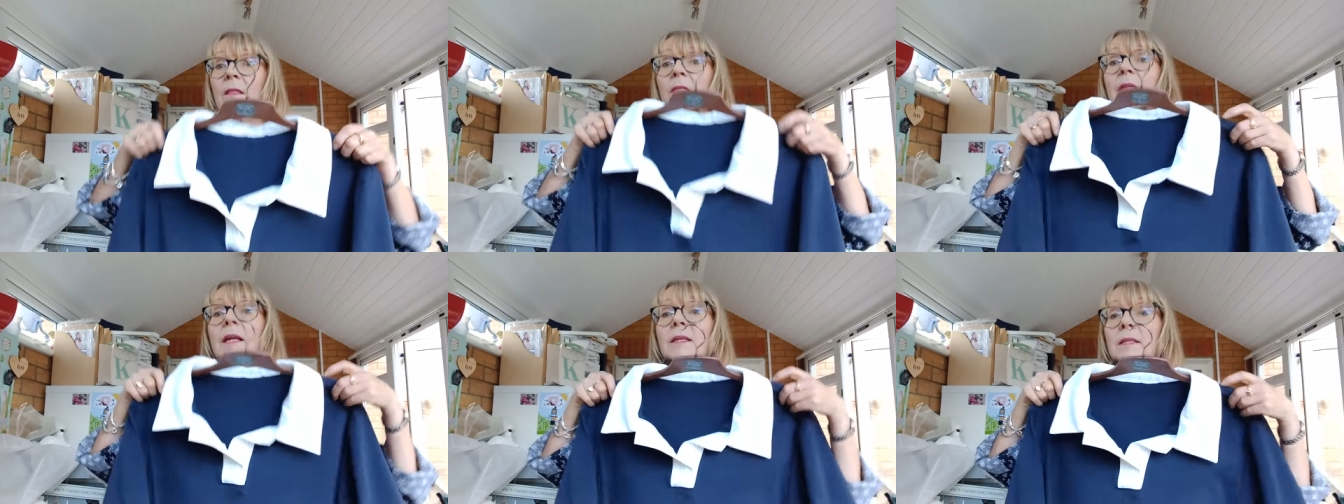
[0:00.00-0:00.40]

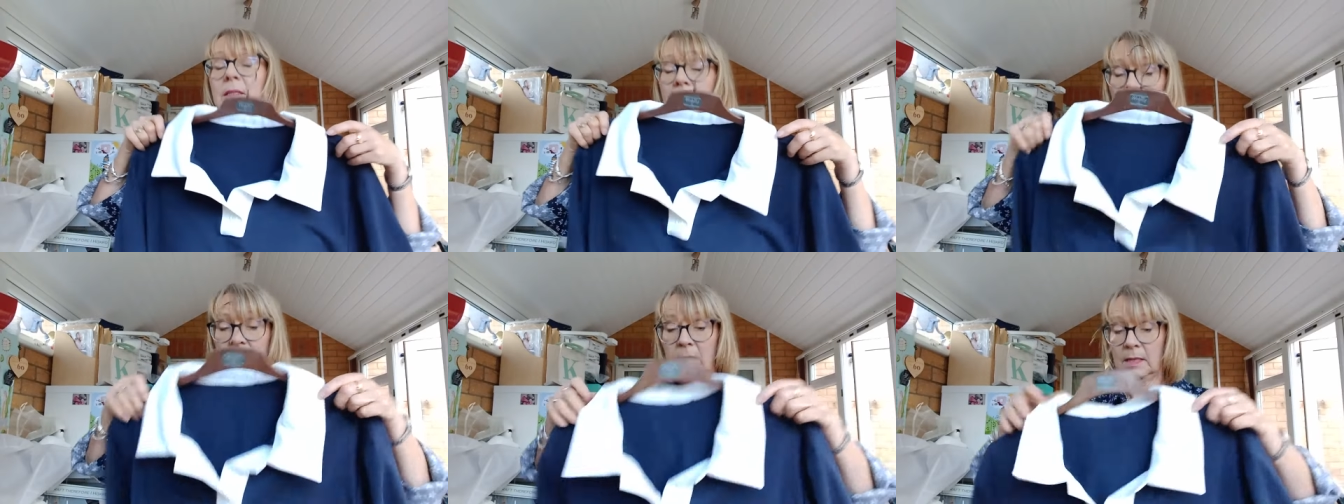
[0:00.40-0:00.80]

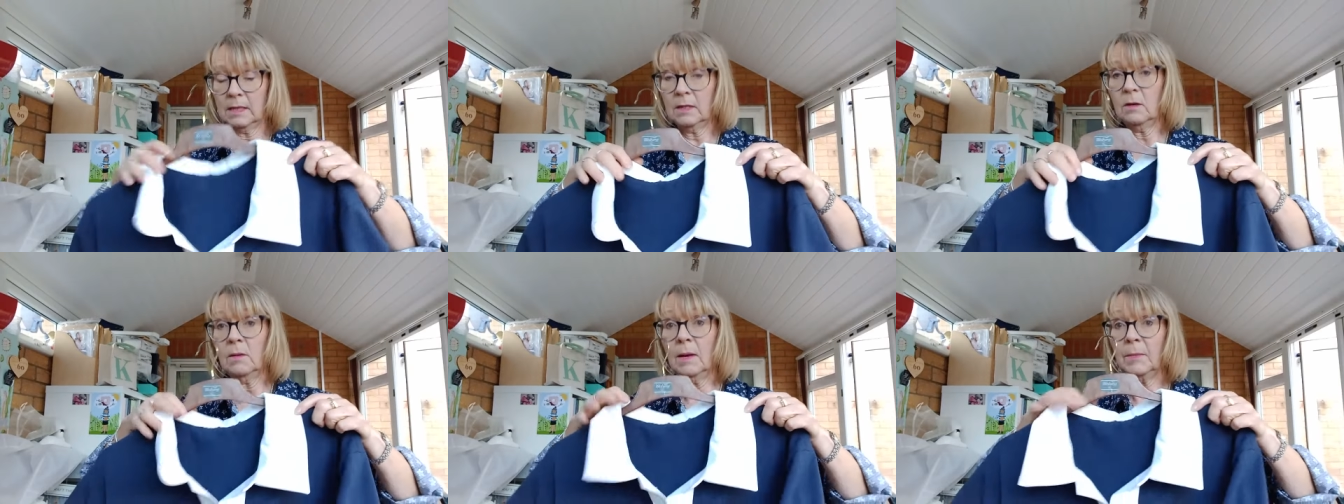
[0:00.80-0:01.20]
this is,
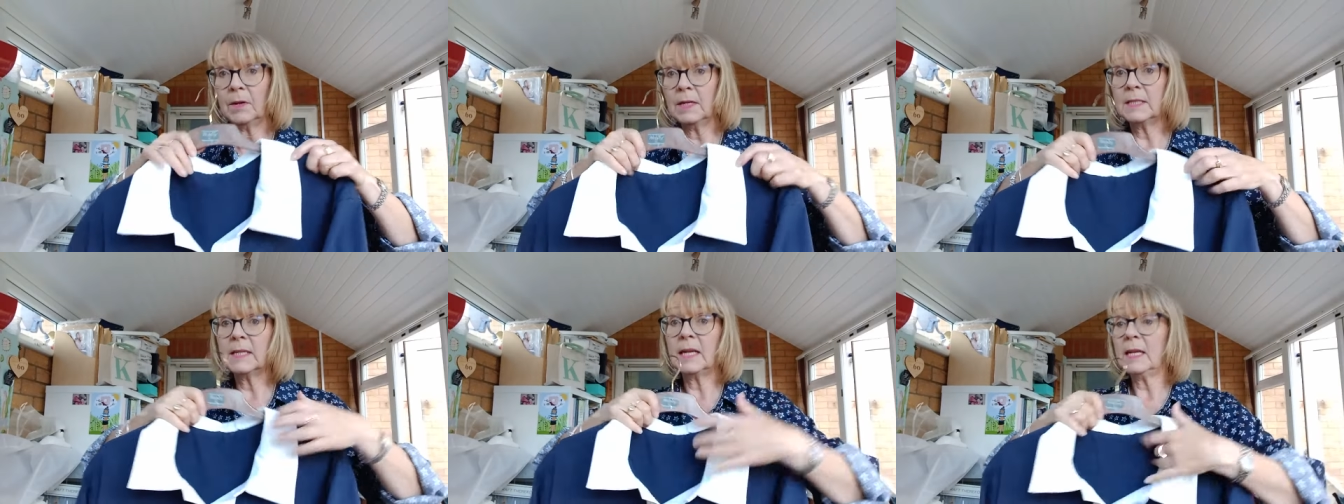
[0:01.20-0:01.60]
no, I'm
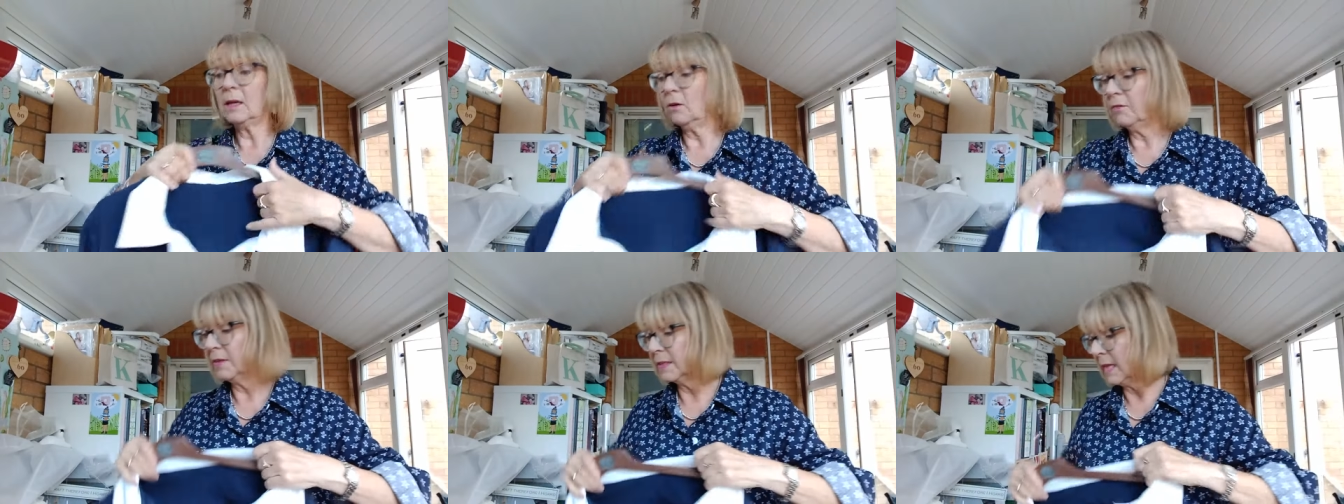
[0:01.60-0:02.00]
going to take it
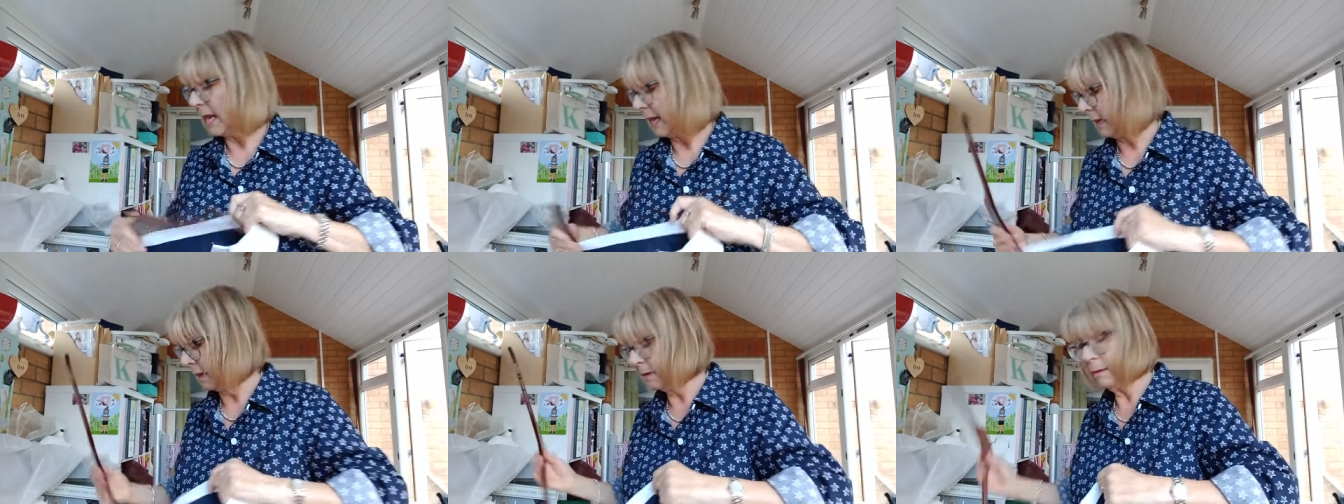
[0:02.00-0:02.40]
off its
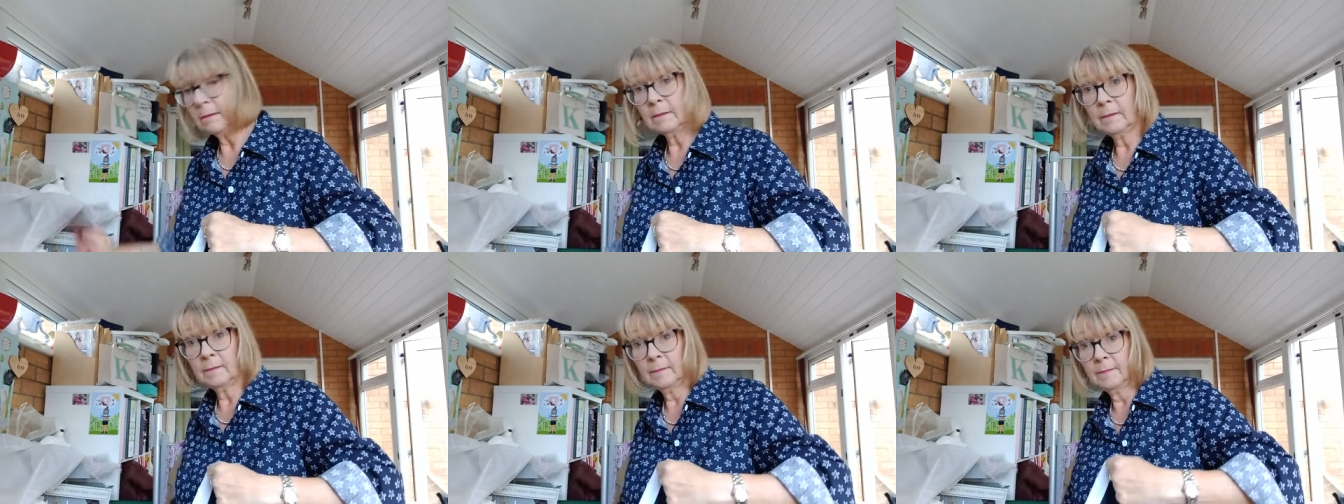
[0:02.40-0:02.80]
hanger,
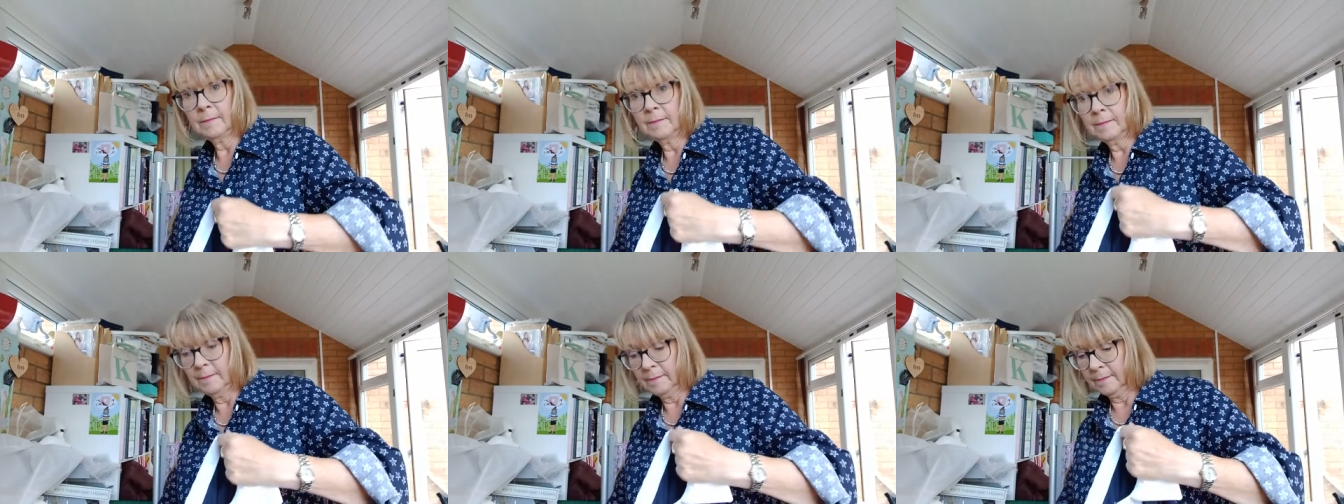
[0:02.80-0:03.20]

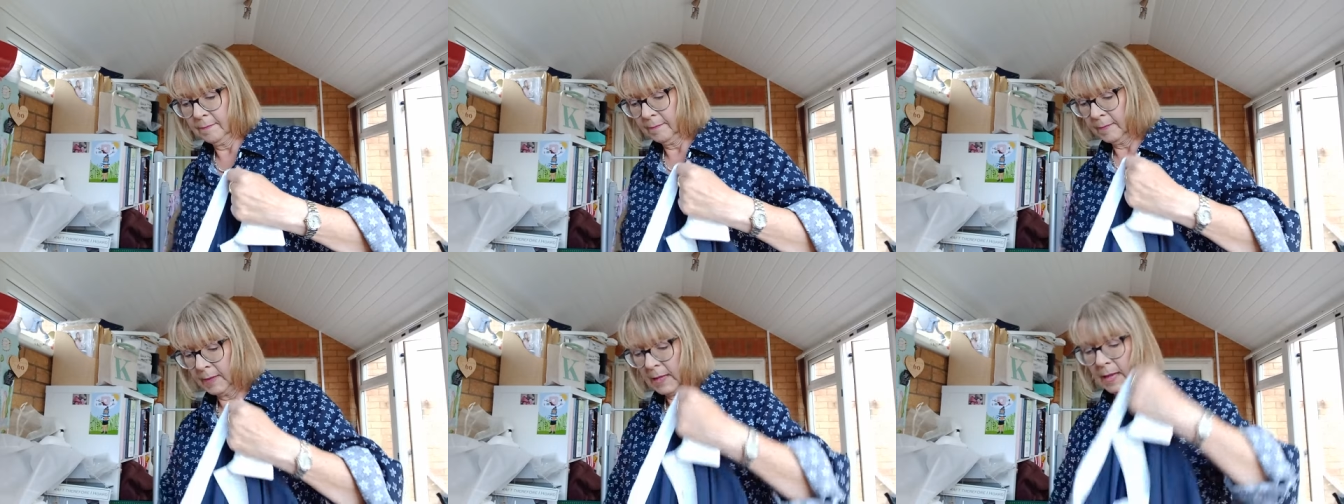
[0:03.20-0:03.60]

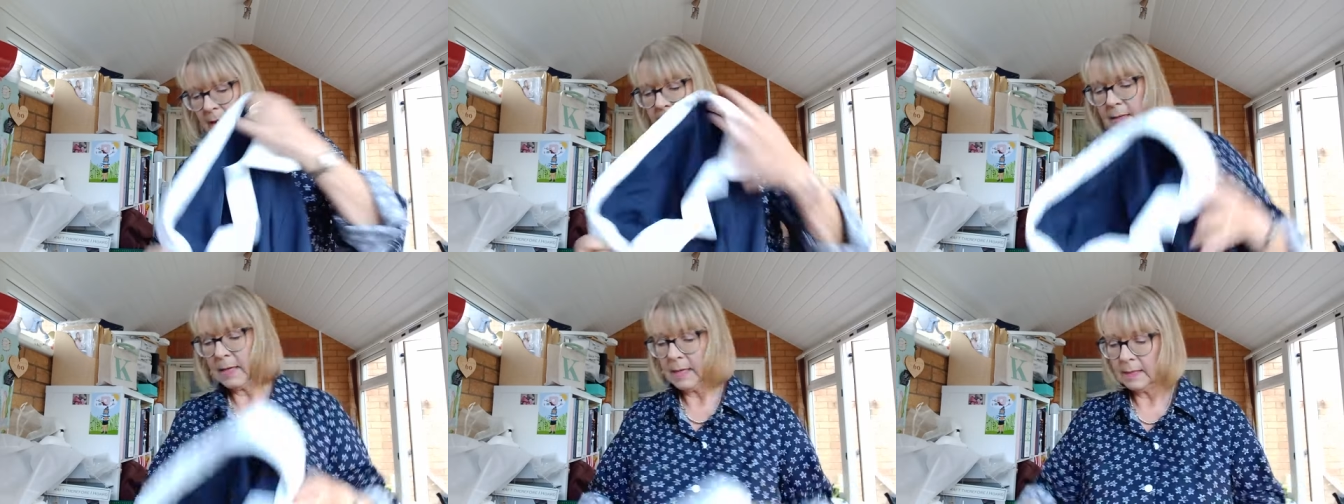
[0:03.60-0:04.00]

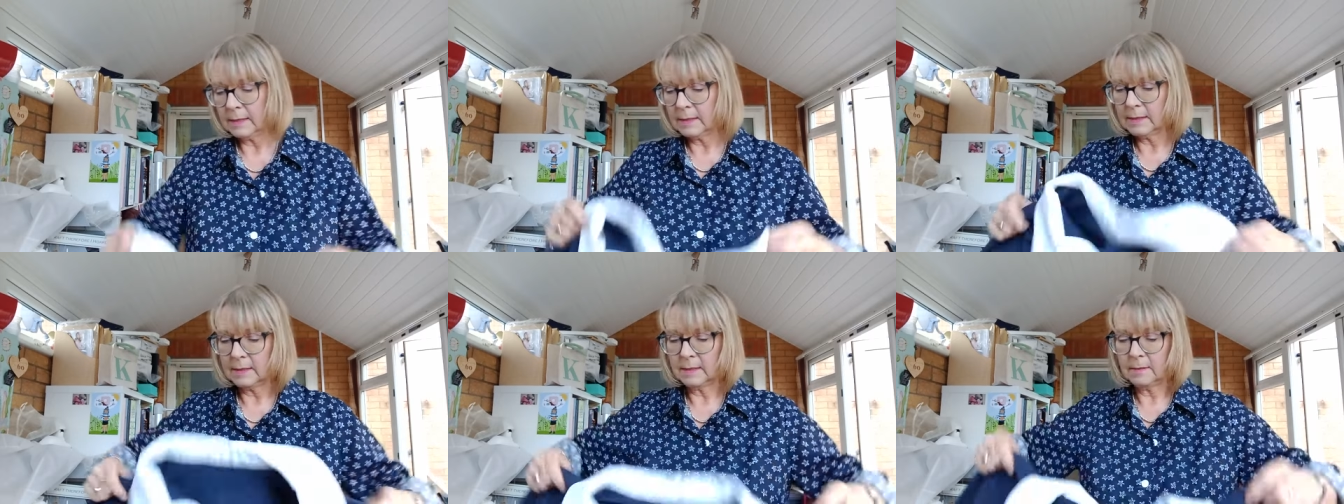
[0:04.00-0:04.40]
and
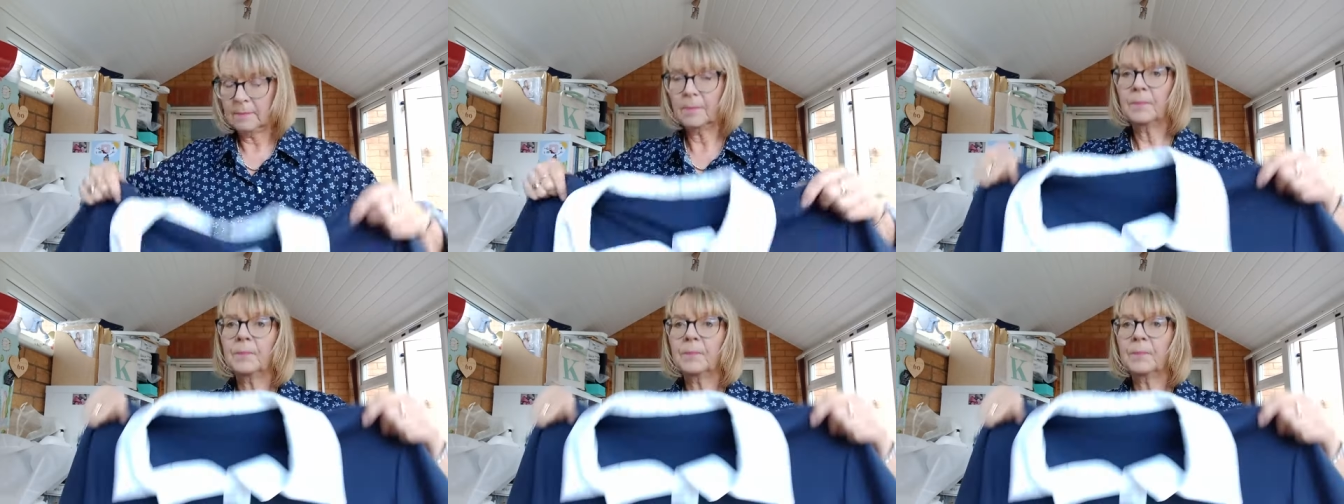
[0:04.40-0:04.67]
it's